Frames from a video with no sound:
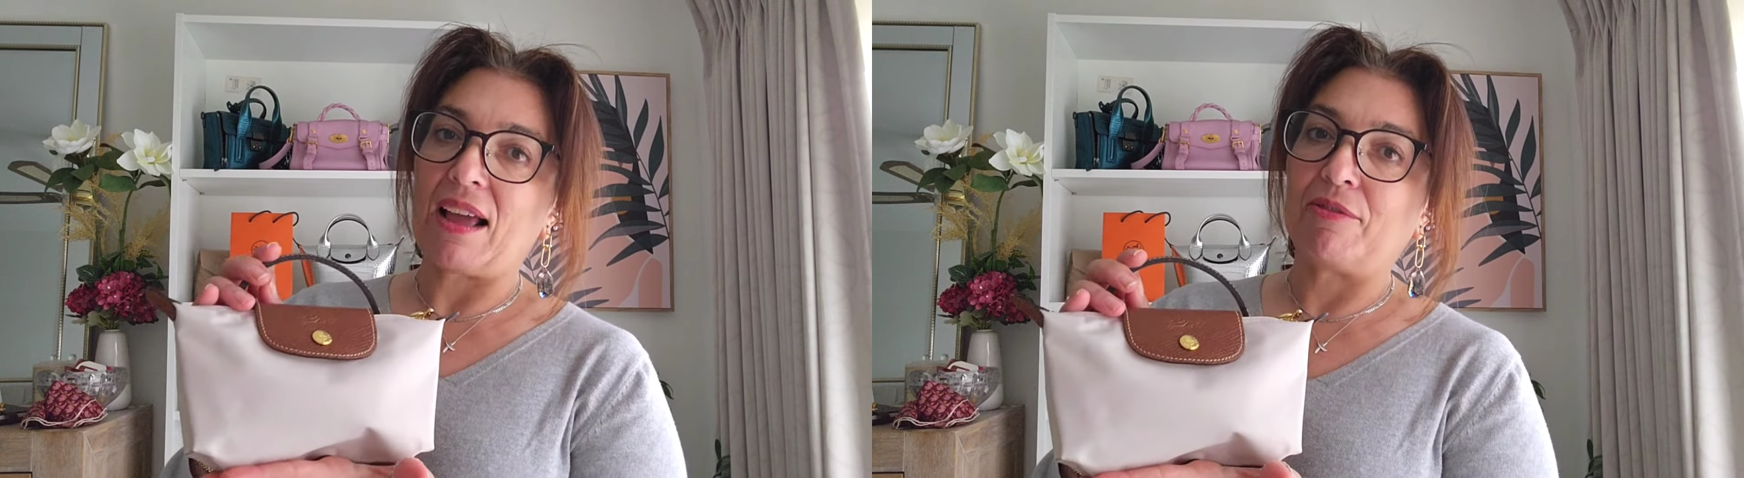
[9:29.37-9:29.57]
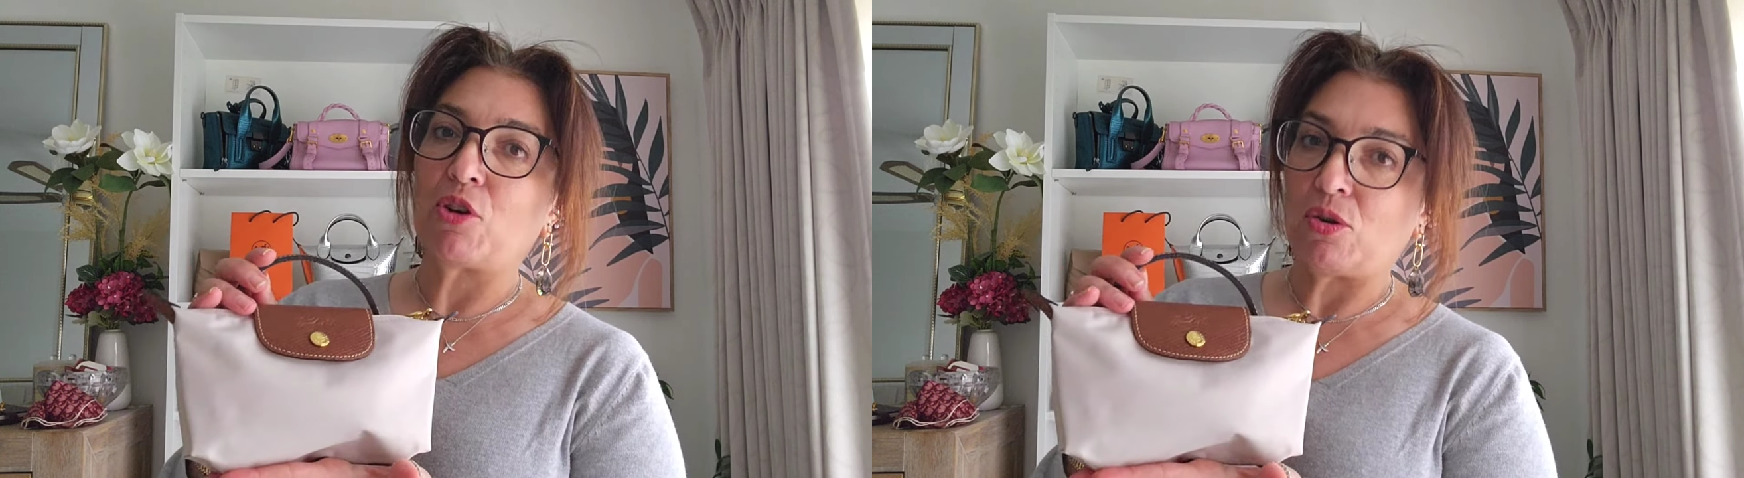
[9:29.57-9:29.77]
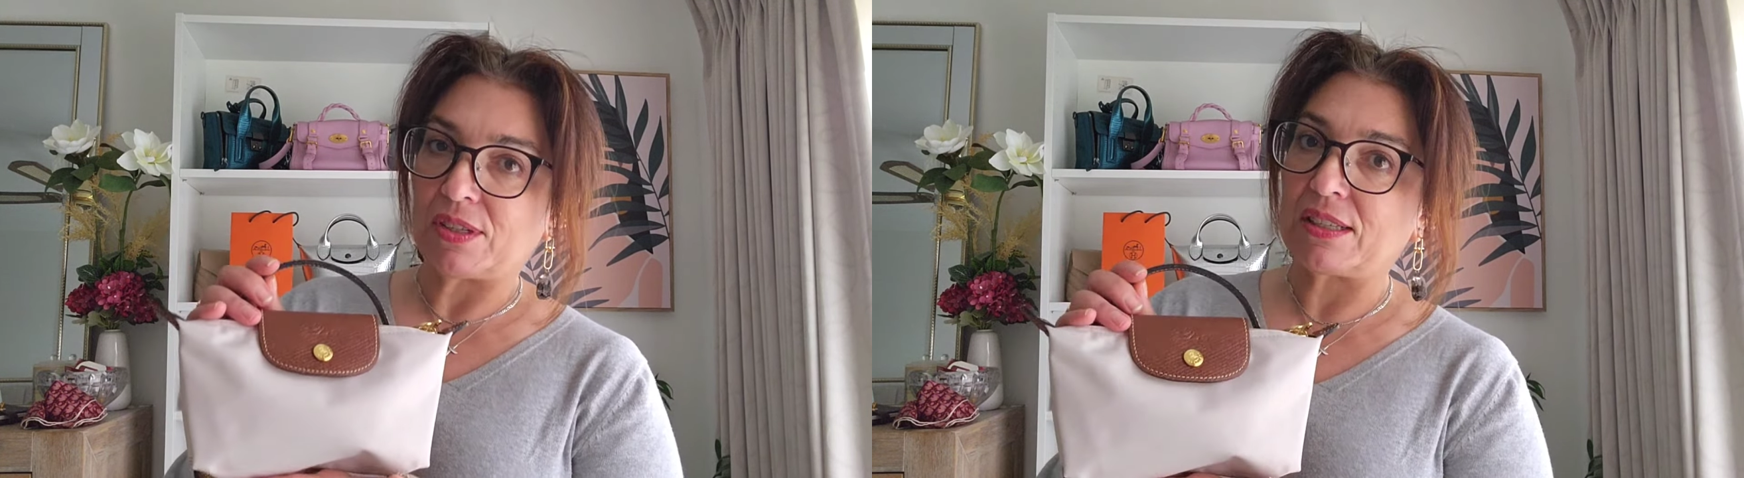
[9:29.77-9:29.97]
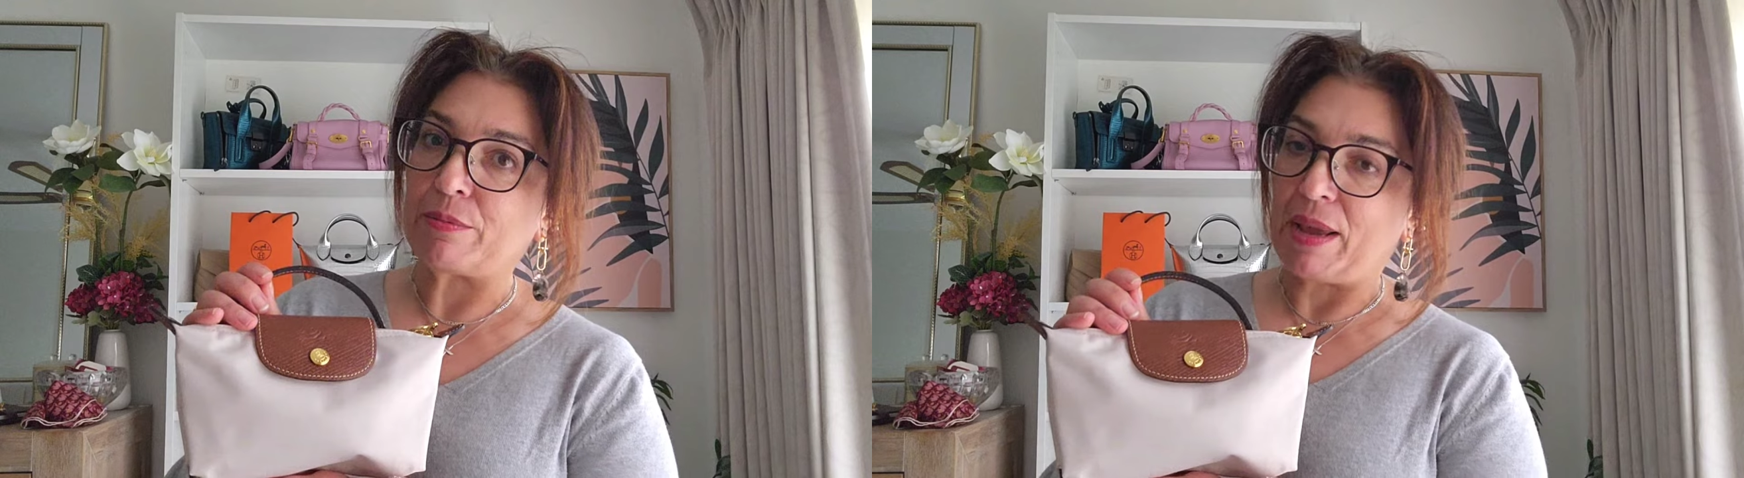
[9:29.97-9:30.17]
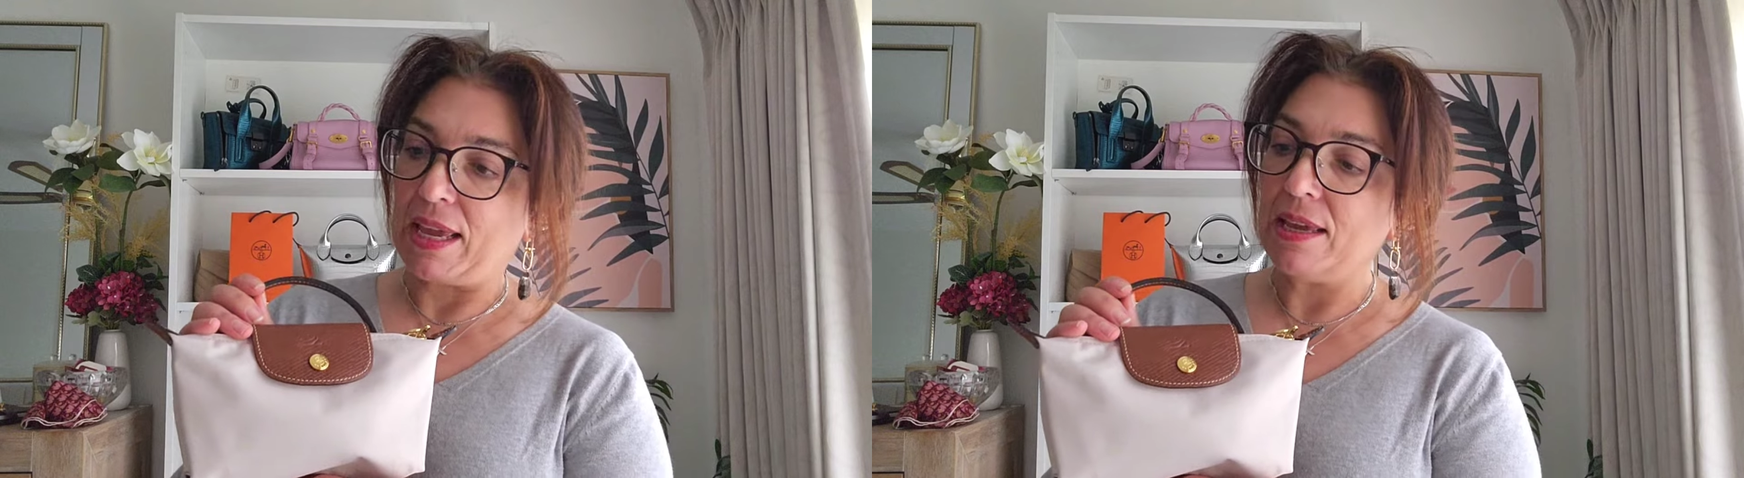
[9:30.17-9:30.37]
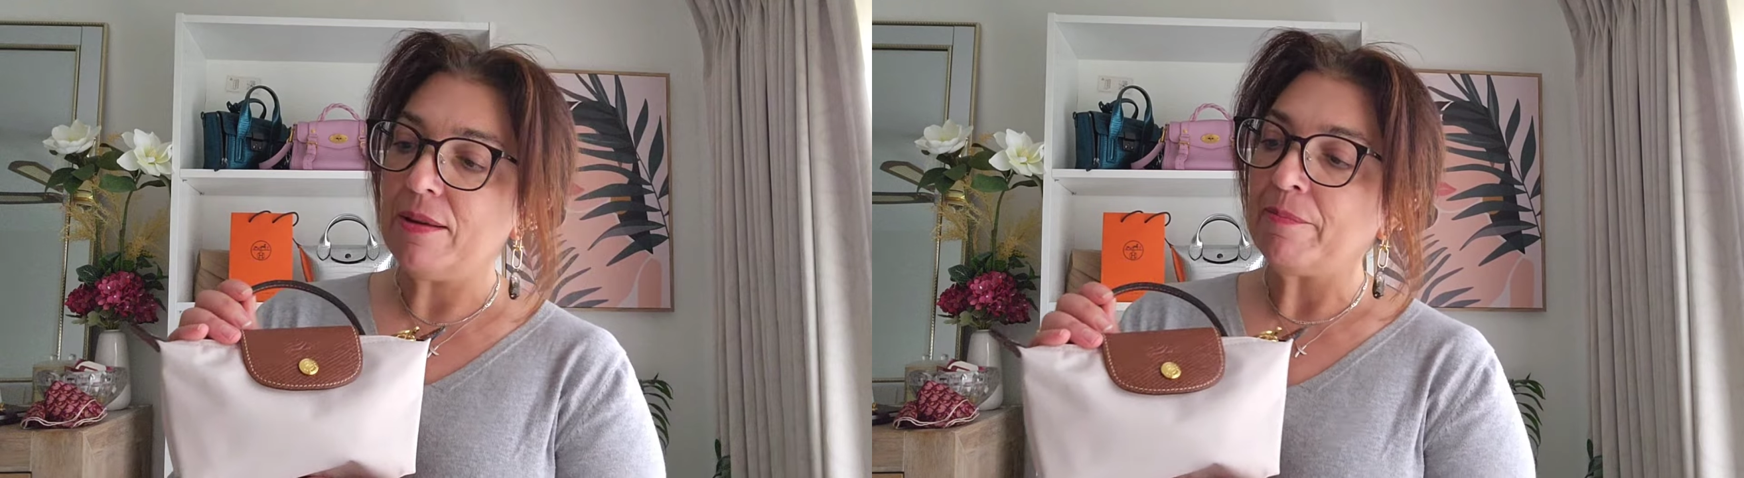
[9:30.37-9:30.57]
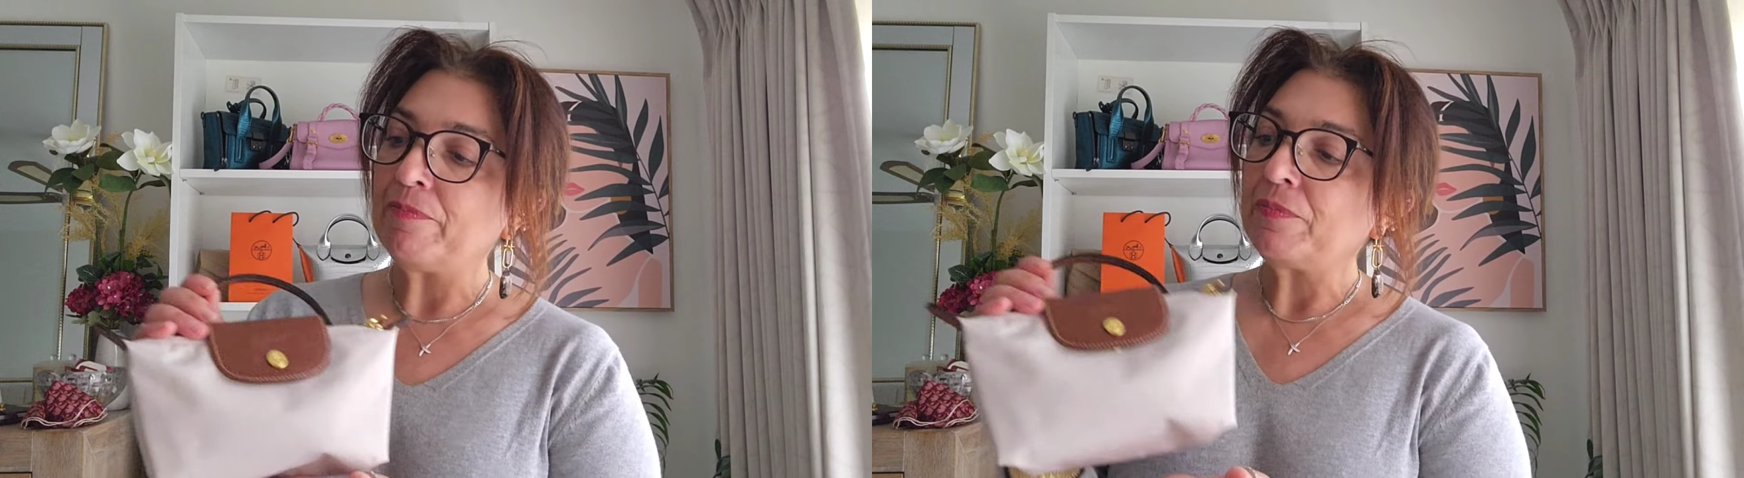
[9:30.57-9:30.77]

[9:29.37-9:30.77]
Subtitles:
have cost me